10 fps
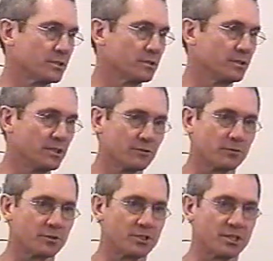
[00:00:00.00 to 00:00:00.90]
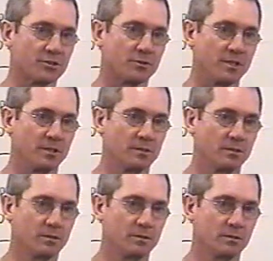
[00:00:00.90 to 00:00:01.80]
in the first century
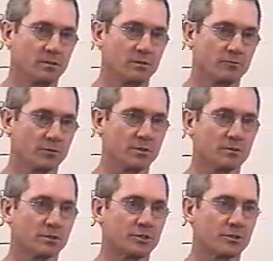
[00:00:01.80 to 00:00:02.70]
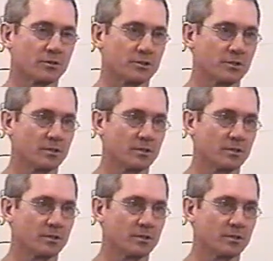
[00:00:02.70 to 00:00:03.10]
for the early church.